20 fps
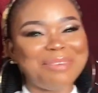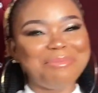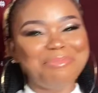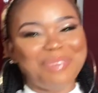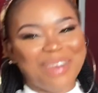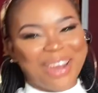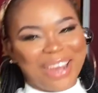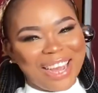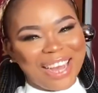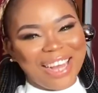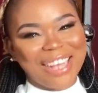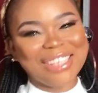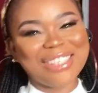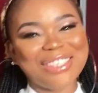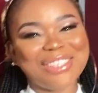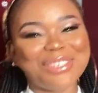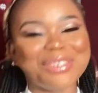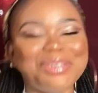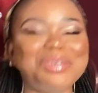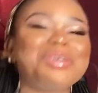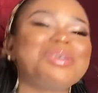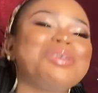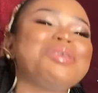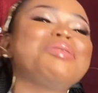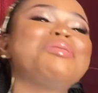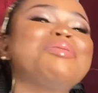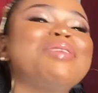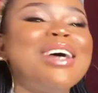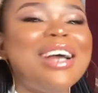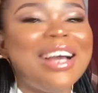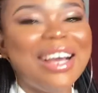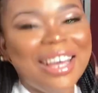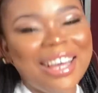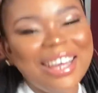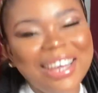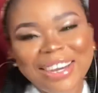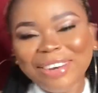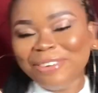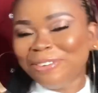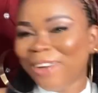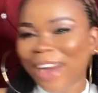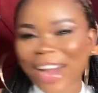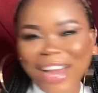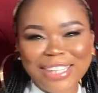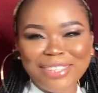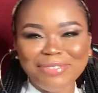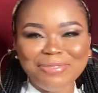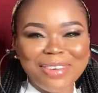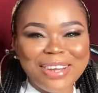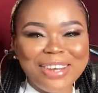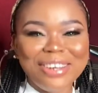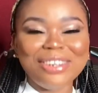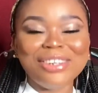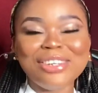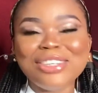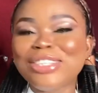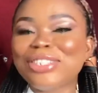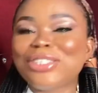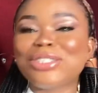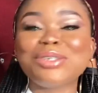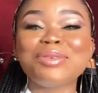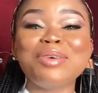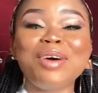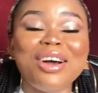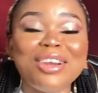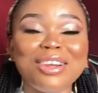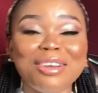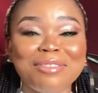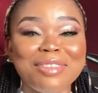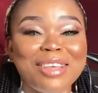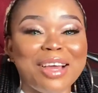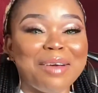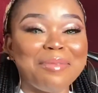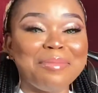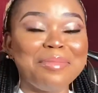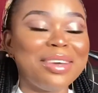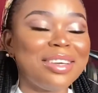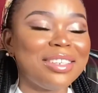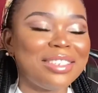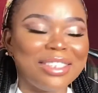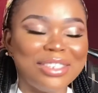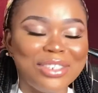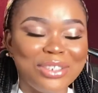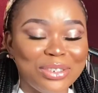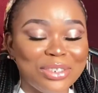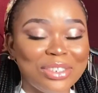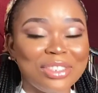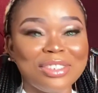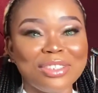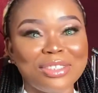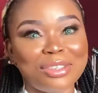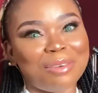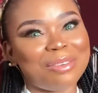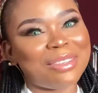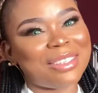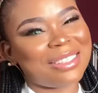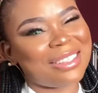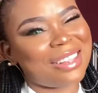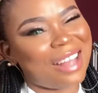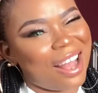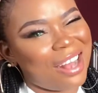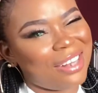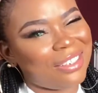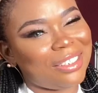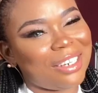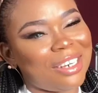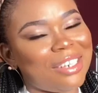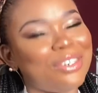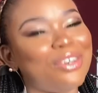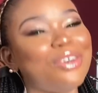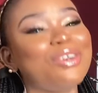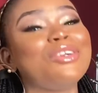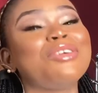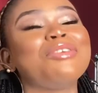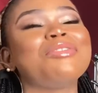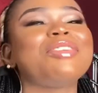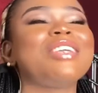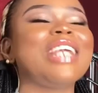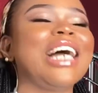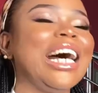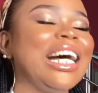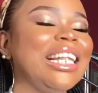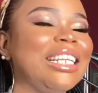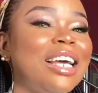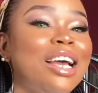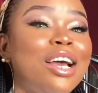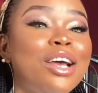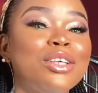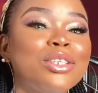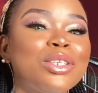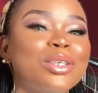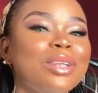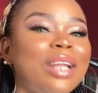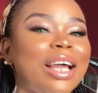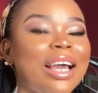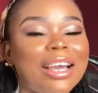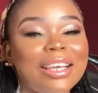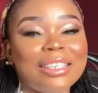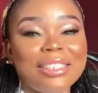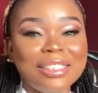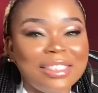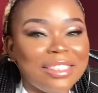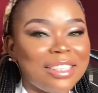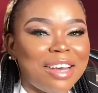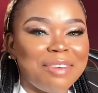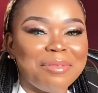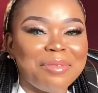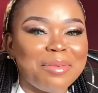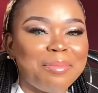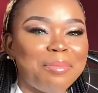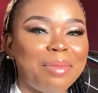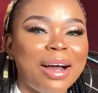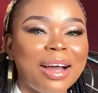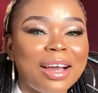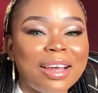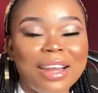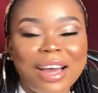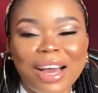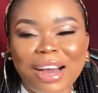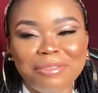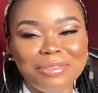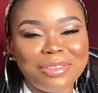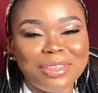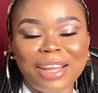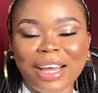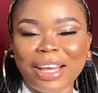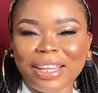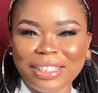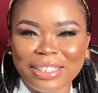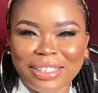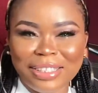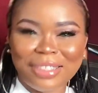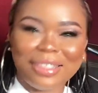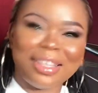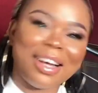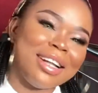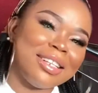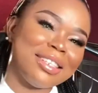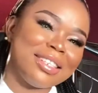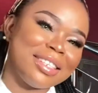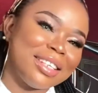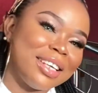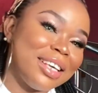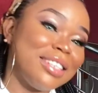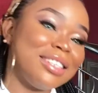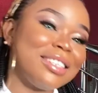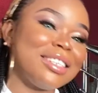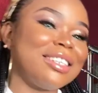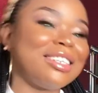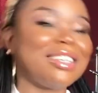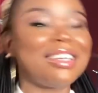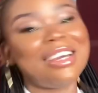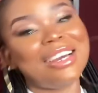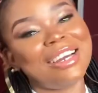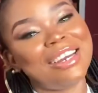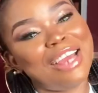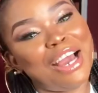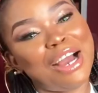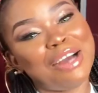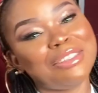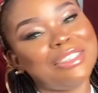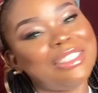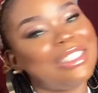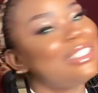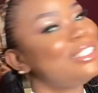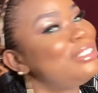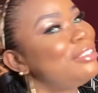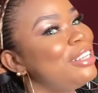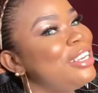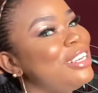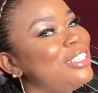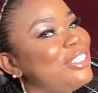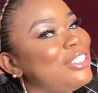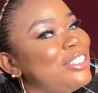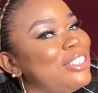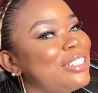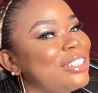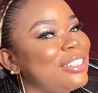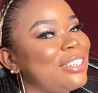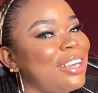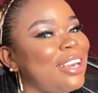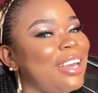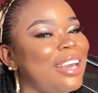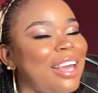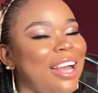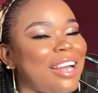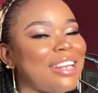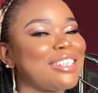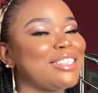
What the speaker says: Burger soup, white melon soup, all of the amazing juicy stuff, starch and all of that. So, like, since I've been back now, I have to, like, start eating the Ghanaian dishes again.